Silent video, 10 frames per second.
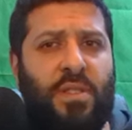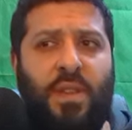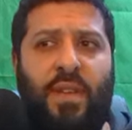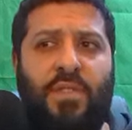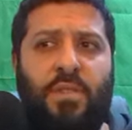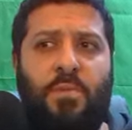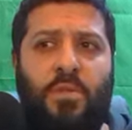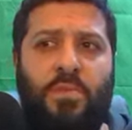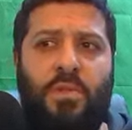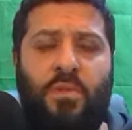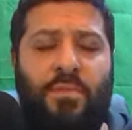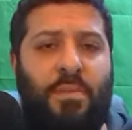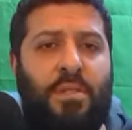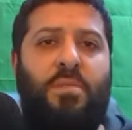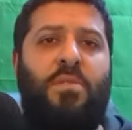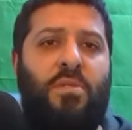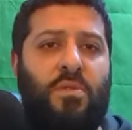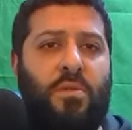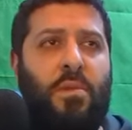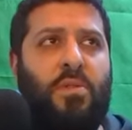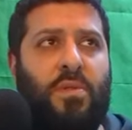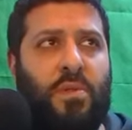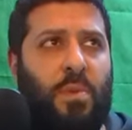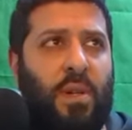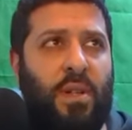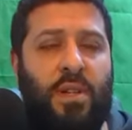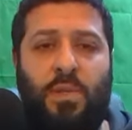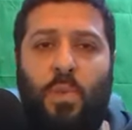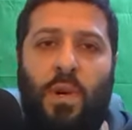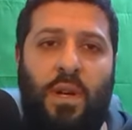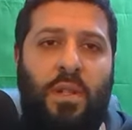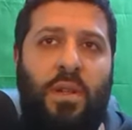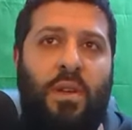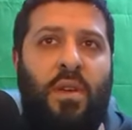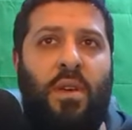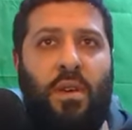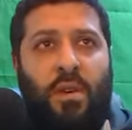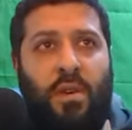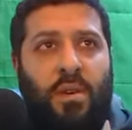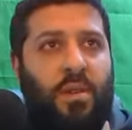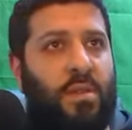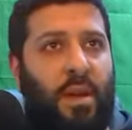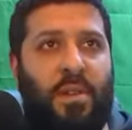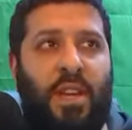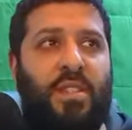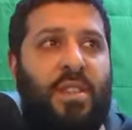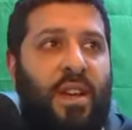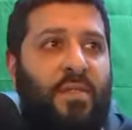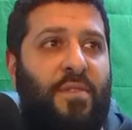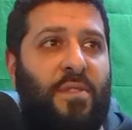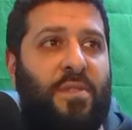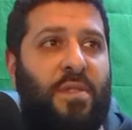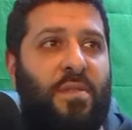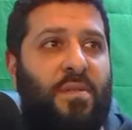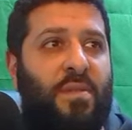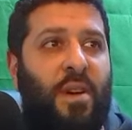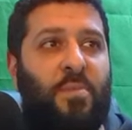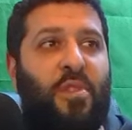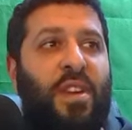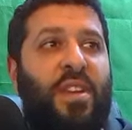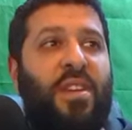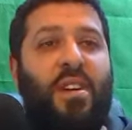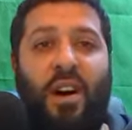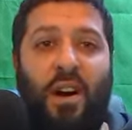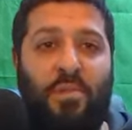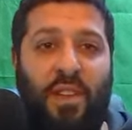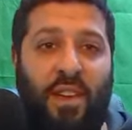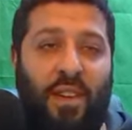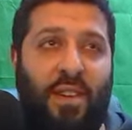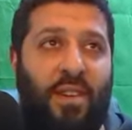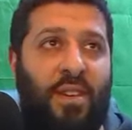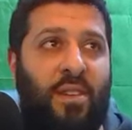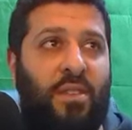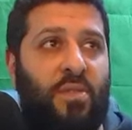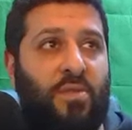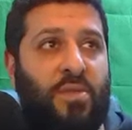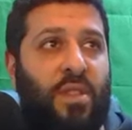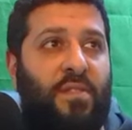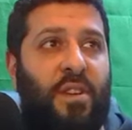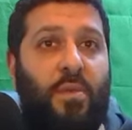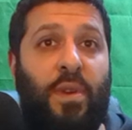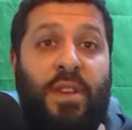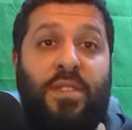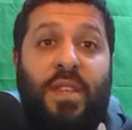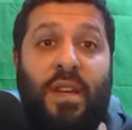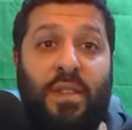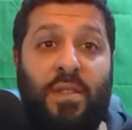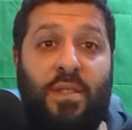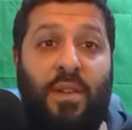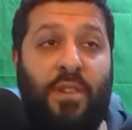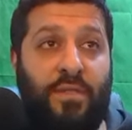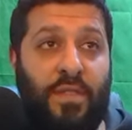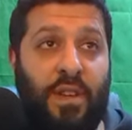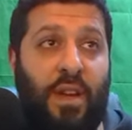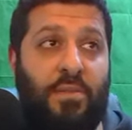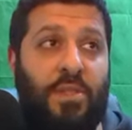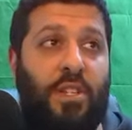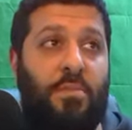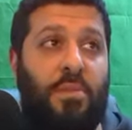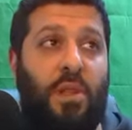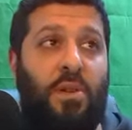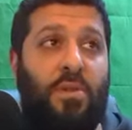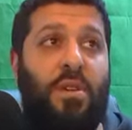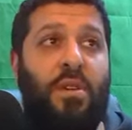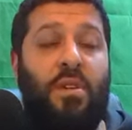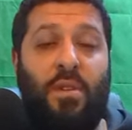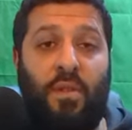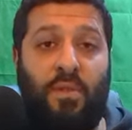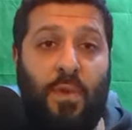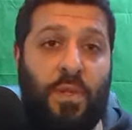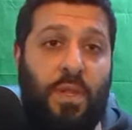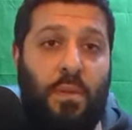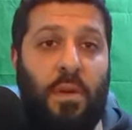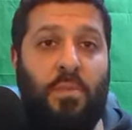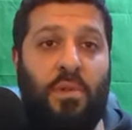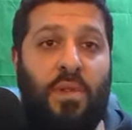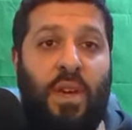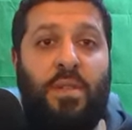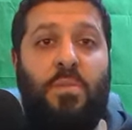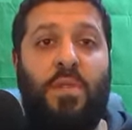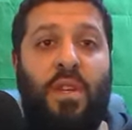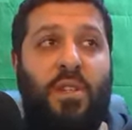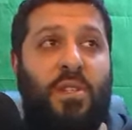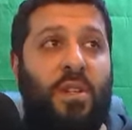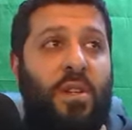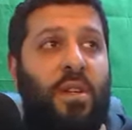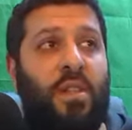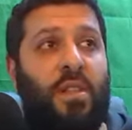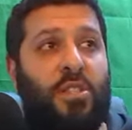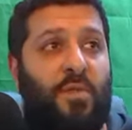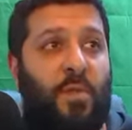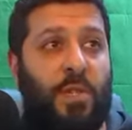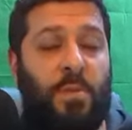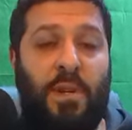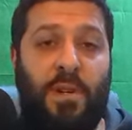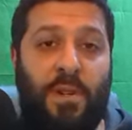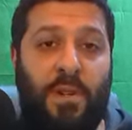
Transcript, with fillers: have these modems too, and maybe some of the newer motos will as well. Time to get excited, folks. Upgraded uplink. Cool stuff here. What do you guys think of this? Sound off in the comment section below. Well, the voice of the people, the SMT Nation. Let your voice be heard.